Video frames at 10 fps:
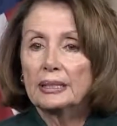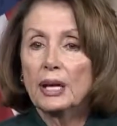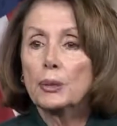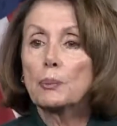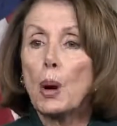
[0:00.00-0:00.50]

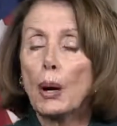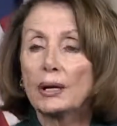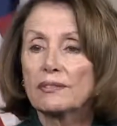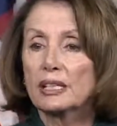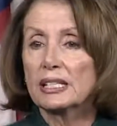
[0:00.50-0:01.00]
The other
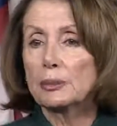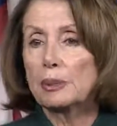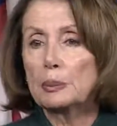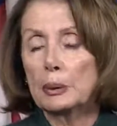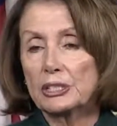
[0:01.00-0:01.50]
part of it is
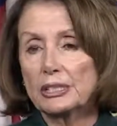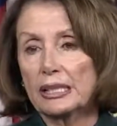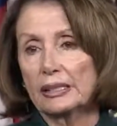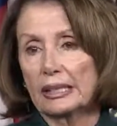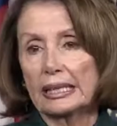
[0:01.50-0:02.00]
people are
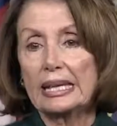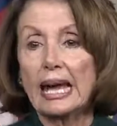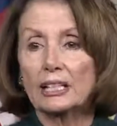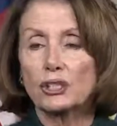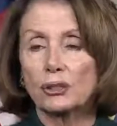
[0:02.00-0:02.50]
seeing the
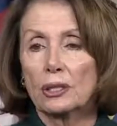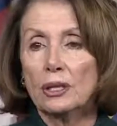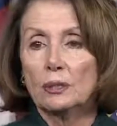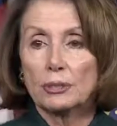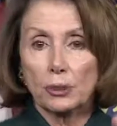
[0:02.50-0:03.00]
connection
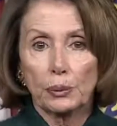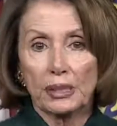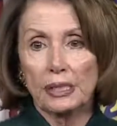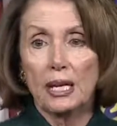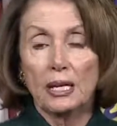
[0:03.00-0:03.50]

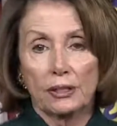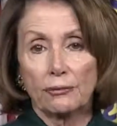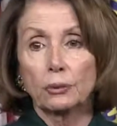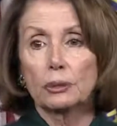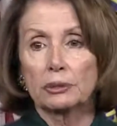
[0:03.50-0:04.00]
between the
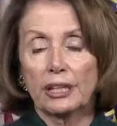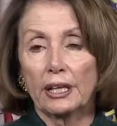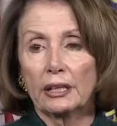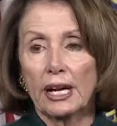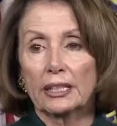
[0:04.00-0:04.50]
Affordable
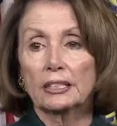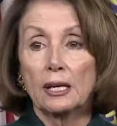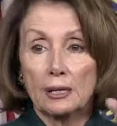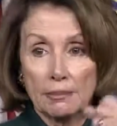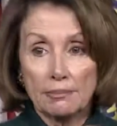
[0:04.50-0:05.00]
Care Act,
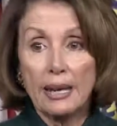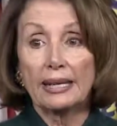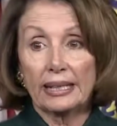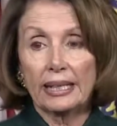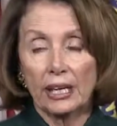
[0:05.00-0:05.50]

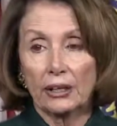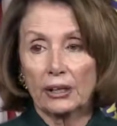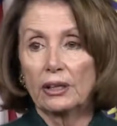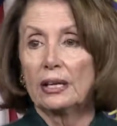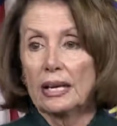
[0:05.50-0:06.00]
Medicare,
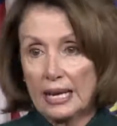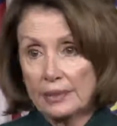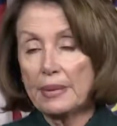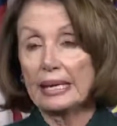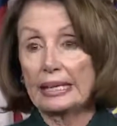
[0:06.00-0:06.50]

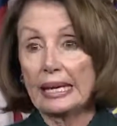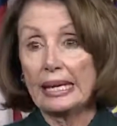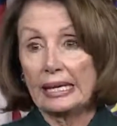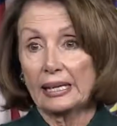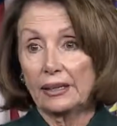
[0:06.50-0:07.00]
and
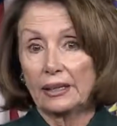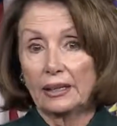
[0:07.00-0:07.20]
Medicaid.